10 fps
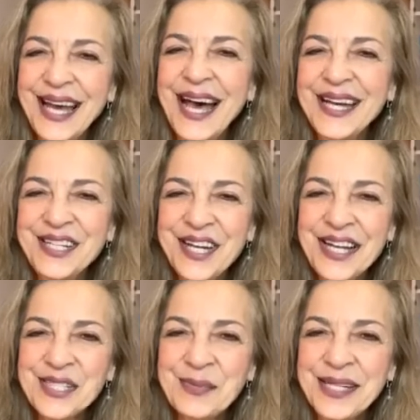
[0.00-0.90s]
Hi,
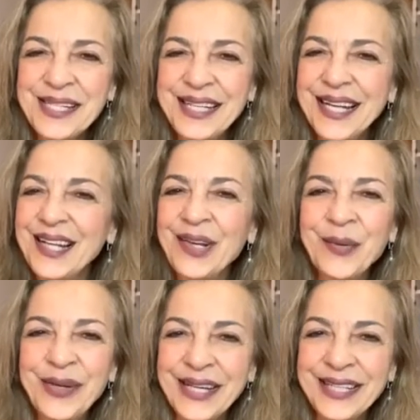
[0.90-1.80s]
Jasmine.
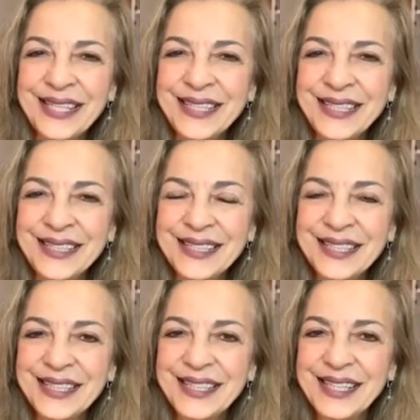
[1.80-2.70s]
Hello, Anahid.
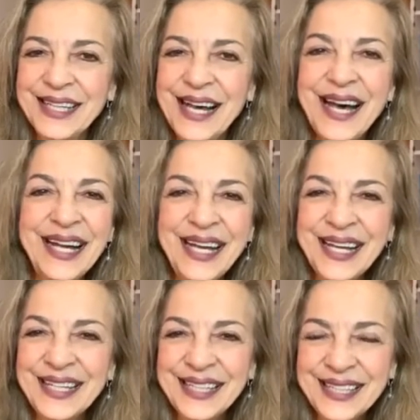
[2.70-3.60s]
Hi,
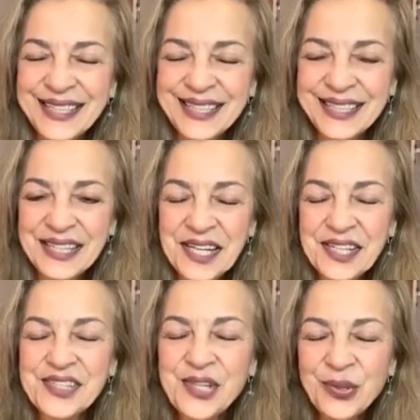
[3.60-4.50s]
Anna.
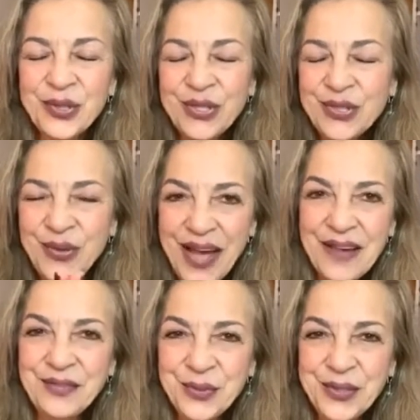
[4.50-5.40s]
So good to
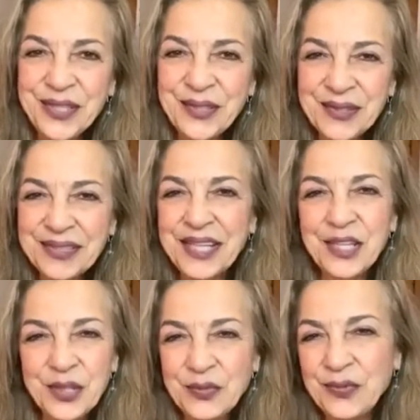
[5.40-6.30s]
have you here.
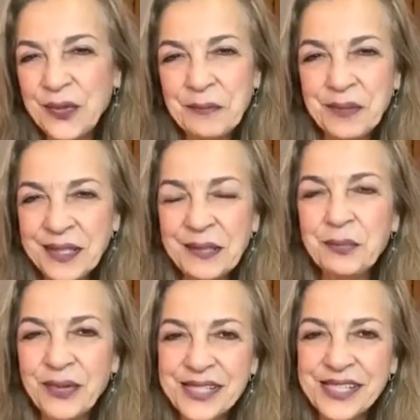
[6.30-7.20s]
Thank you for being
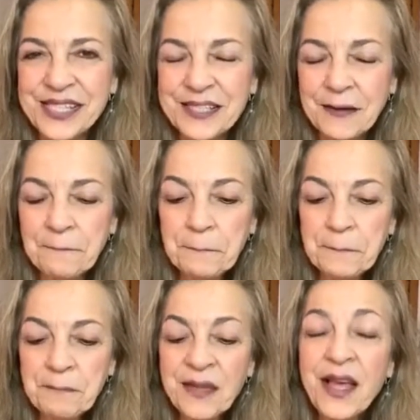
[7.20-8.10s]
present.
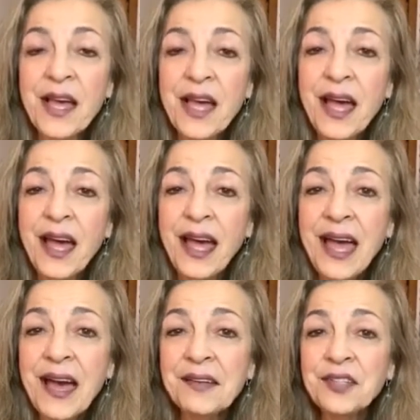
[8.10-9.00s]

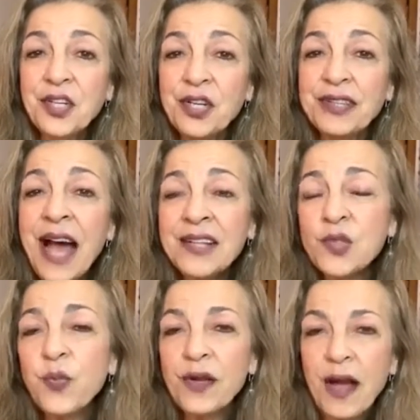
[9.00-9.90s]
And
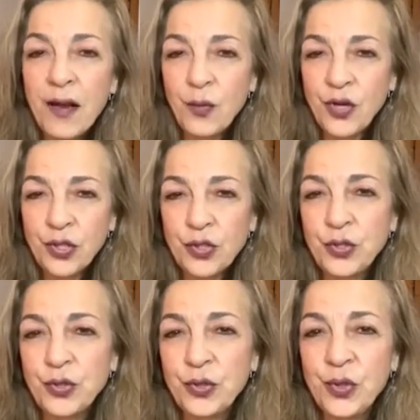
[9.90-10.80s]
that's what I wanted
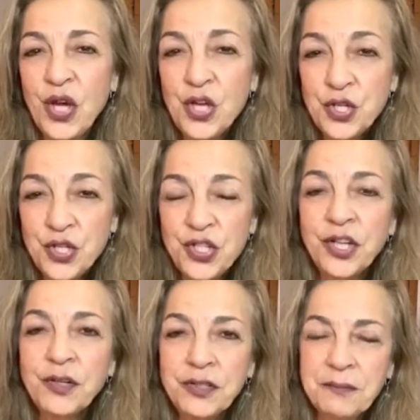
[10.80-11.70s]
to
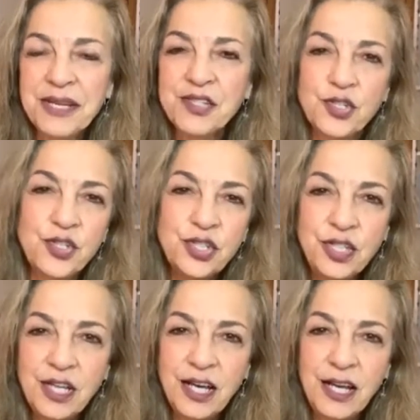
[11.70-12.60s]
share the message
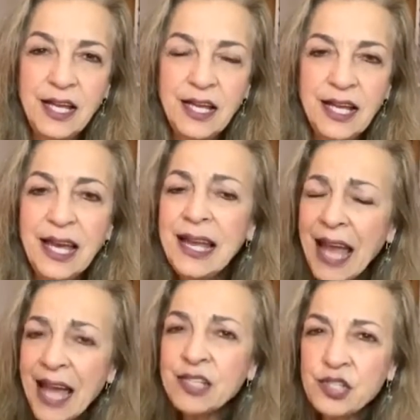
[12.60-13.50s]
today, and
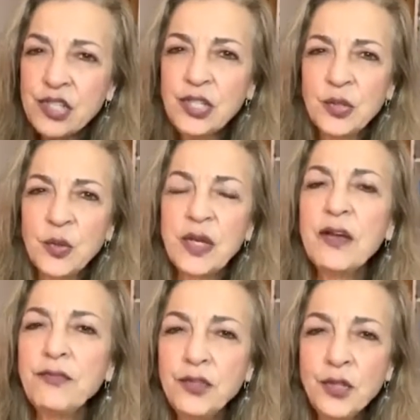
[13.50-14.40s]
ask you
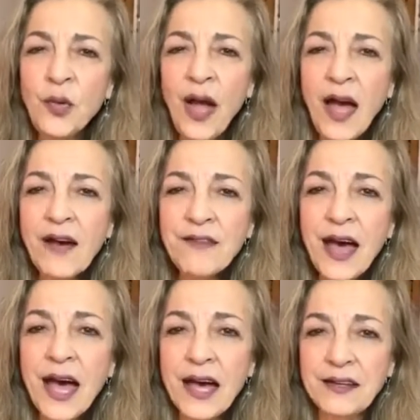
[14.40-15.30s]
if you have
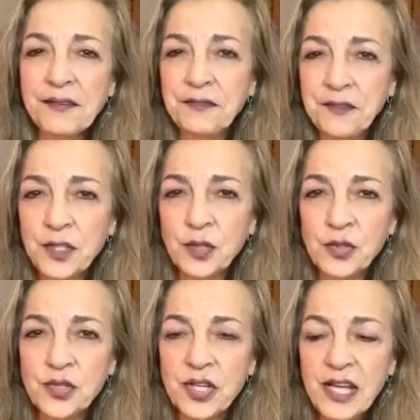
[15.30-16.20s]
had
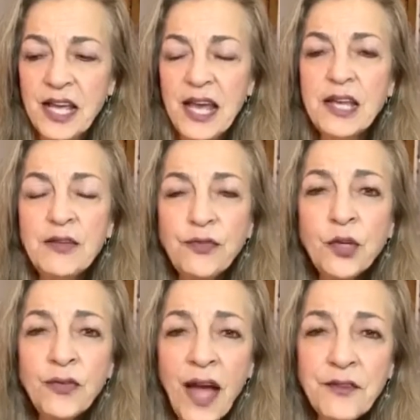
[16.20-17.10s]
fears. And if
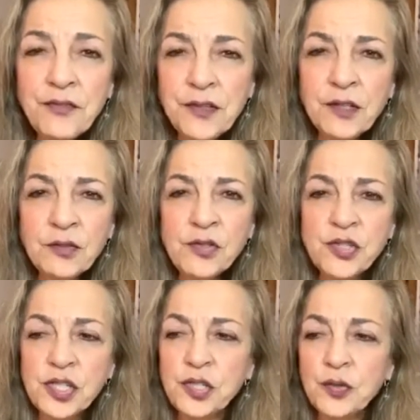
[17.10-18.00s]
you've had
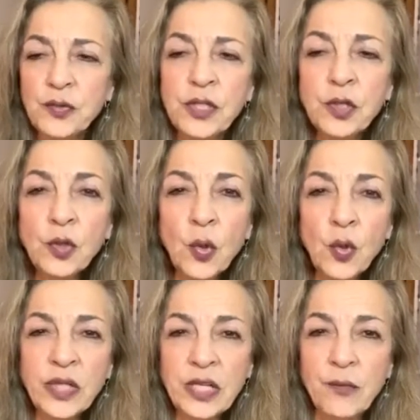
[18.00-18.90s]
fears, either real
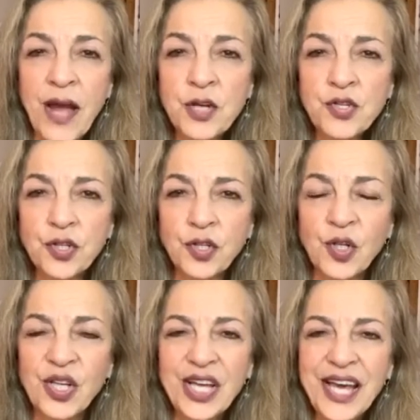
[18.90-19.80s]
or irrational,
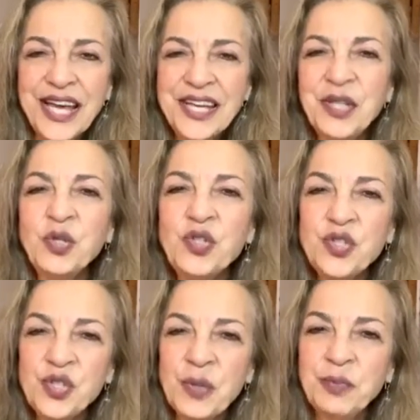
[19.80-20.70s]
here's
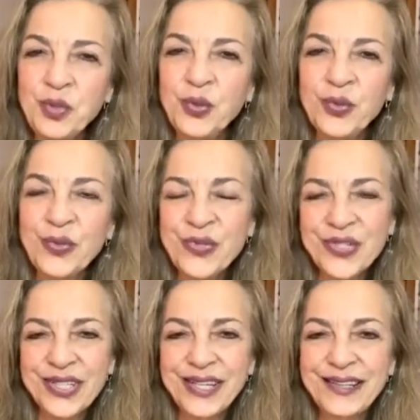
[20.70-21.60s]
some tools
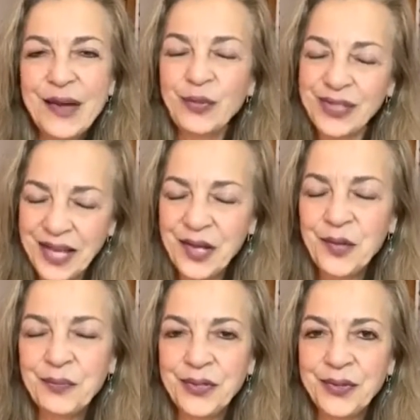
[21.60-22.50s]
that will
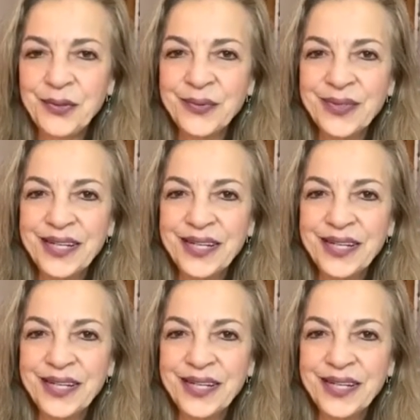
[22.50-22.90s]
help you